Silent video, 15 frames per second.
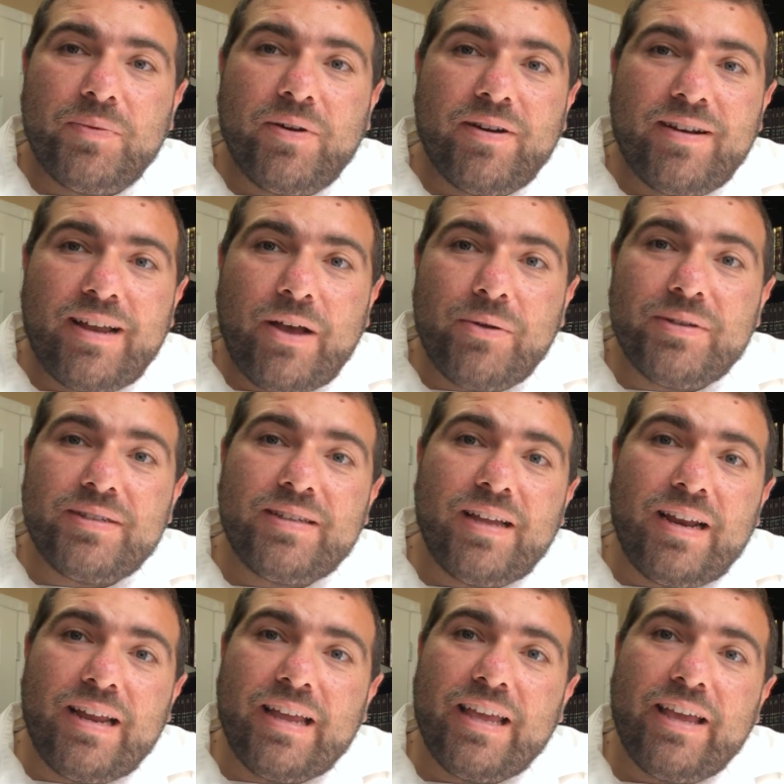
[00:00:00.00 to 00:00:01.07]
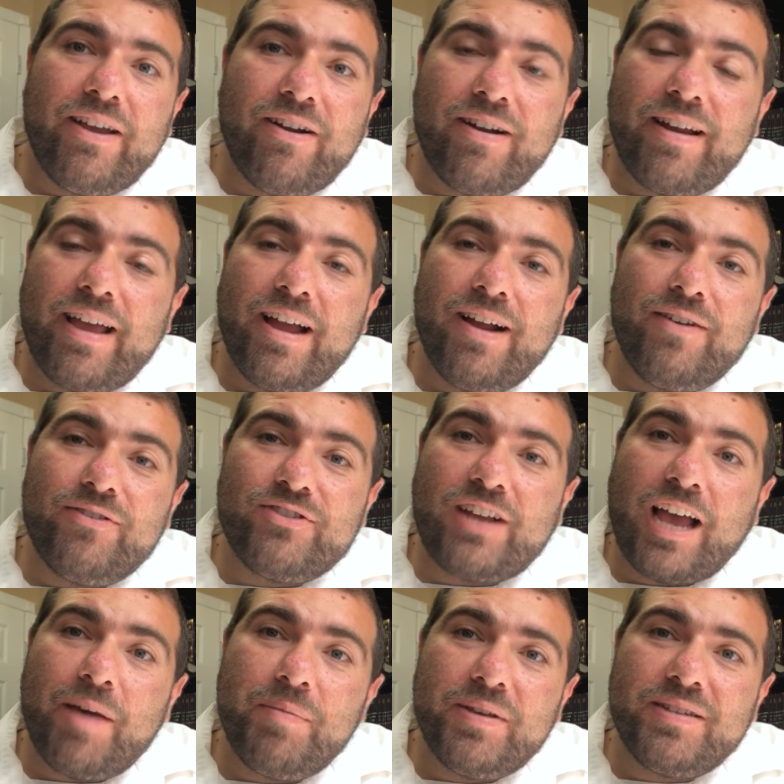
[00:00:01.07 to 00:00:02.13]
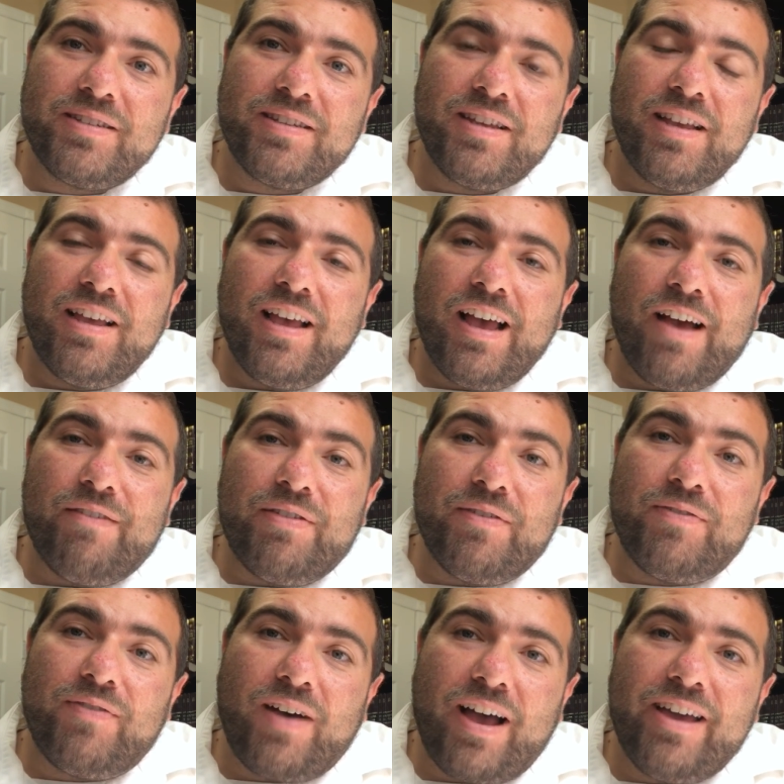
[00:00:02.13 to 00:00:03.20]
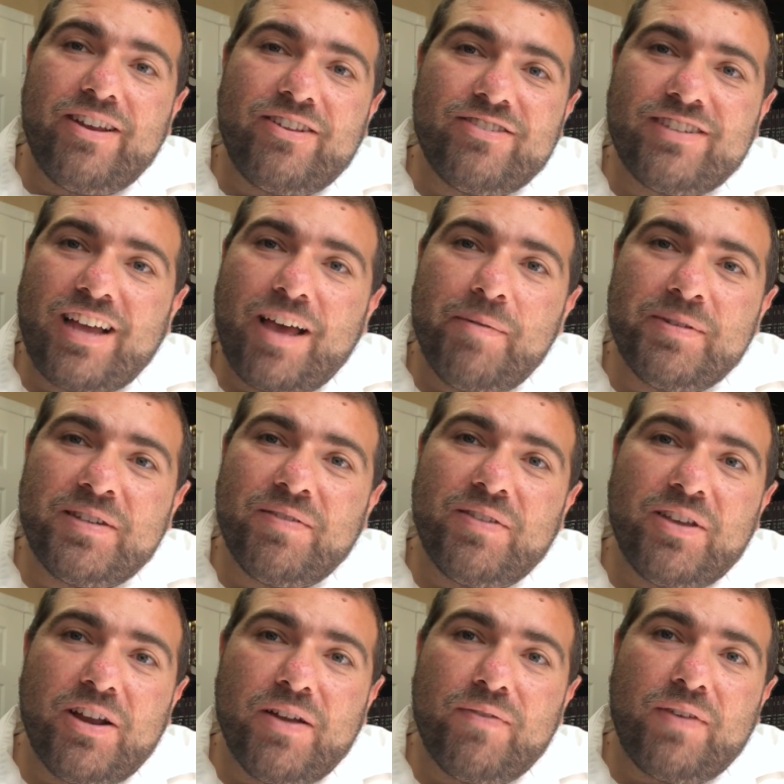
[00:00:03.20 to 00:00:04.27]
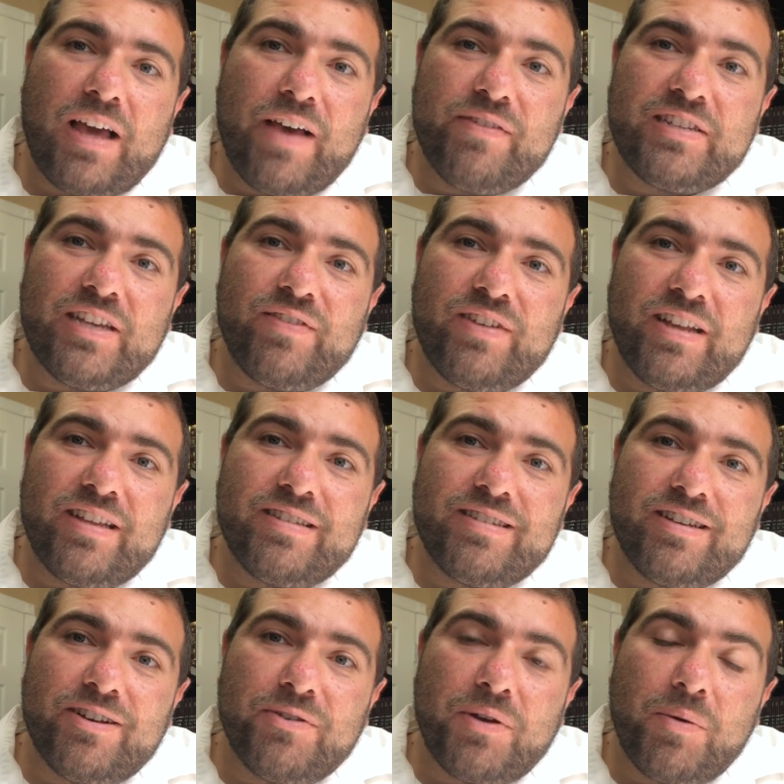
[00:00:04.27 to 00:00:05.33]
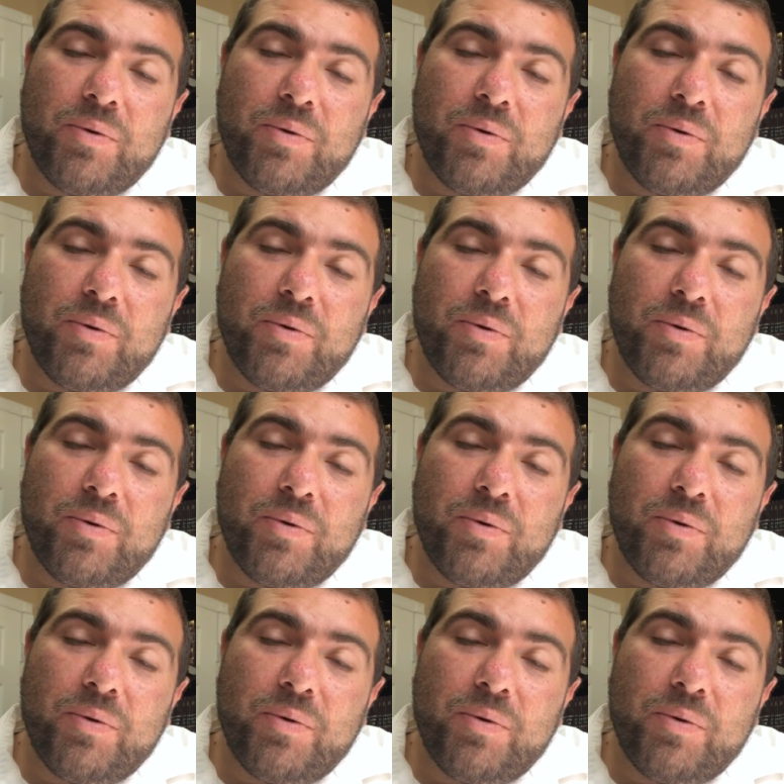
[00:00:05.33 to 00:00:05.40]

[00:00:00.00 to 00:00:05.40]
We are now standing here on Erev Shabbos, of the final Shabbos of the year 5780.